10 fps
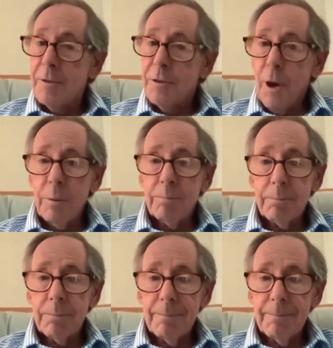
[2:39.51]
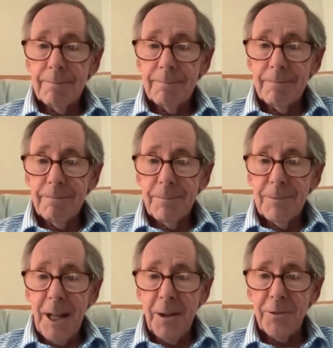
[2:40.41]
So
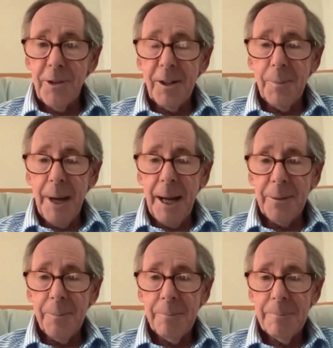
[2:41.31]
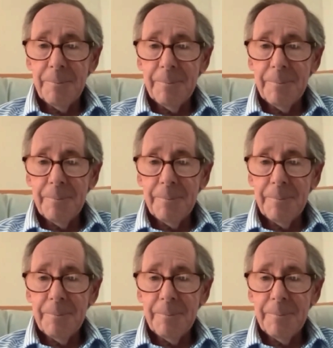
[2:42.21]
tell us a little about them.